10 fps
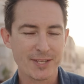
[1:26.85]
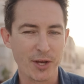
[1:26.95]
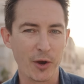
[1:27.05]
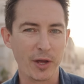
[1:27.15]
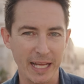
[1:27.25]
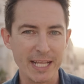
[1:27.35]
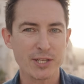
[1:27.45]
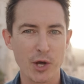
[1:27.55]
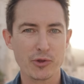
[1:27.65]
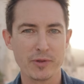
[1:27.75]
So let's
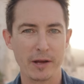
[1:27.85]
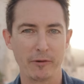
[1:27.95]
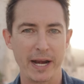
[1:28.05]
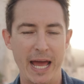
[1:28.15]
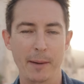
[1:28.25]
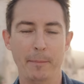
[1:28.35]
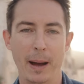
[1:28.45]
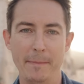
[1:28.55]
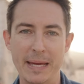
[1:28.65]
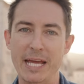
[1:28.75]
go through that right now
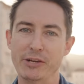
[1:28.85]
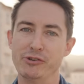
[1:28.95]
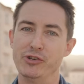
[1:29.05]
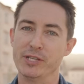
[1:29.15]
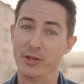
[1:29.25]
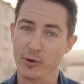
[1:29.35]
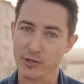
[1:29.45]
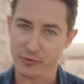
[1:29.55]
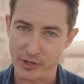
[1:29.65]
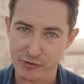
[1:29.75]
by me introducing those three